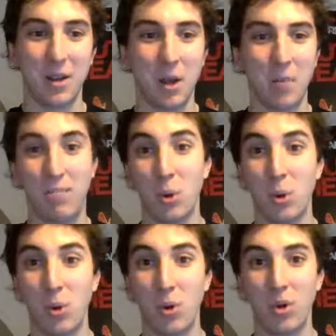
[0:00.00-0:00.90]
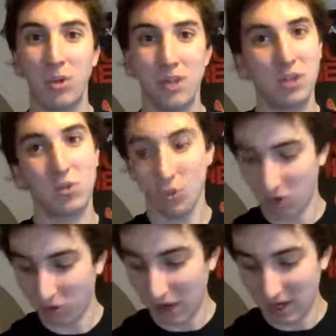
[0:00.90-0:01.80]
A ball. These are all
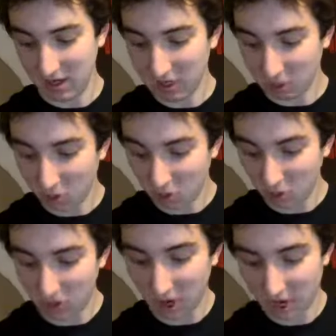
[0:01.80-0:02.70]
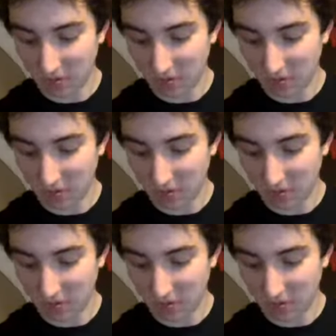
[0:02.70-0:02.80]
great. These are all great